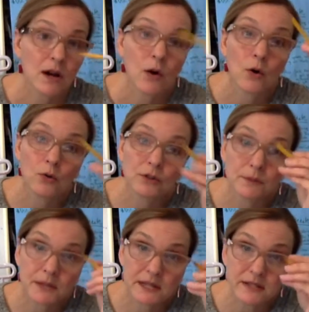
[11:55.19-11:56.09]
Hold a
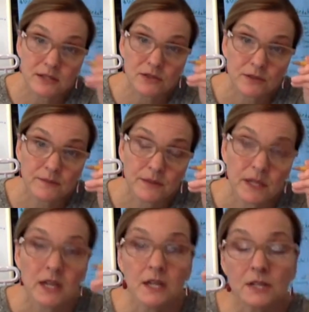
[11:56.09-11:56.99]
pencil.
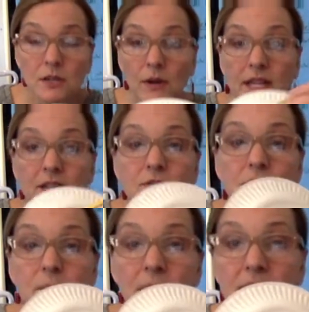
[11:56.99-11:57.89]
So I could
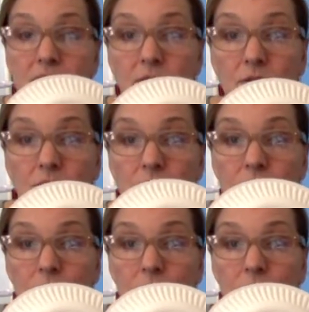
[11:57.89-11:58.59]
use a pencil